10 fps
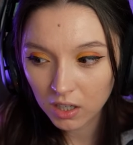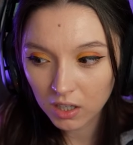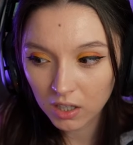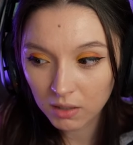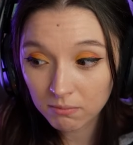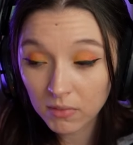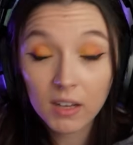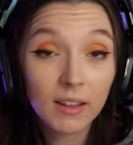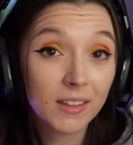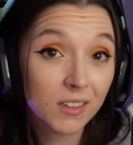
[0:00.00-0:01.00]
um,
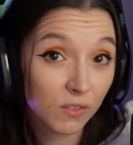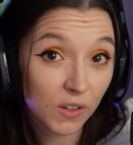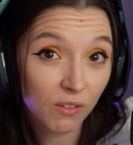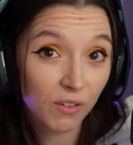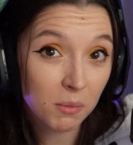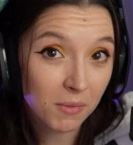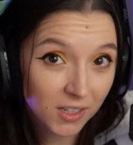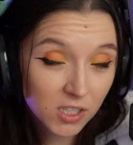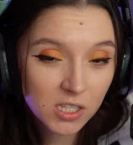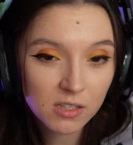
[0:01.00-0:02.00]
like it very, very
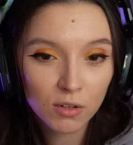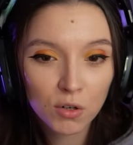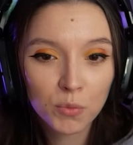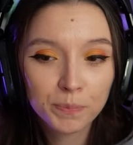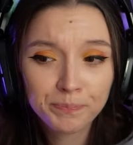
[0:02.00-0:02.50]
much. So